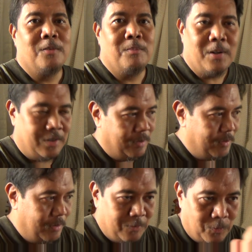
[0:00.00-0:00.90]
But
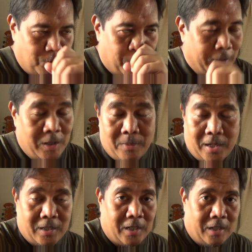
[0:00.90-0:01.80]
bear in
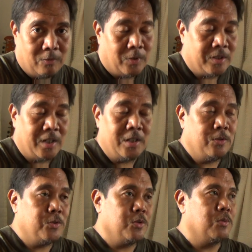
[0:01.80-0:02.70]
mind, again, once again,
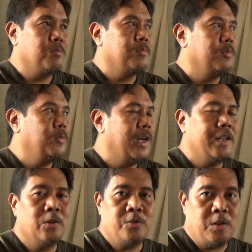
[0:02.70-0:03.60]
YouTube. We
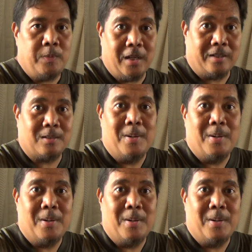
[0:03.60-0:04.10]
had no GPS